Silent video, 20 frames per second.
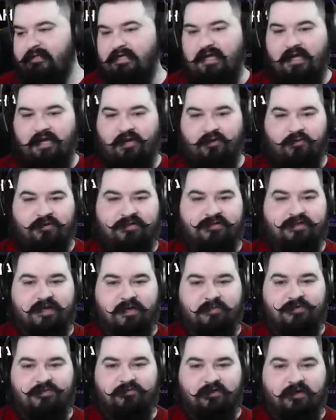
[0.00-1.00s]
AoE
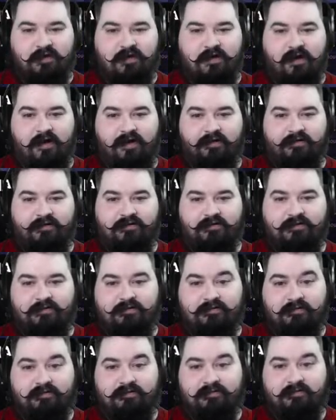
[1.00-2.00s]
stops of any kind.
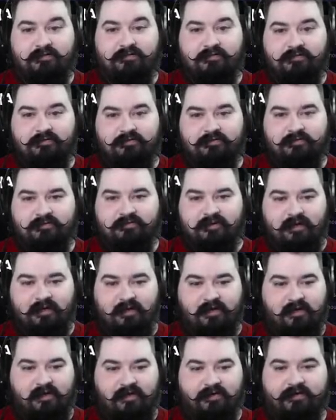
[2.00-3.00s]

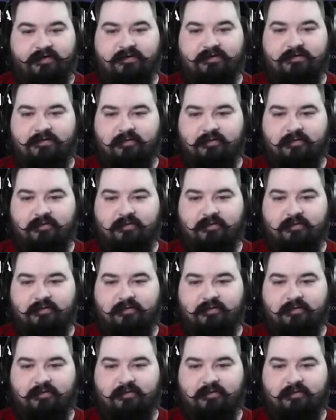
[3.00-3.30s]
Yeah.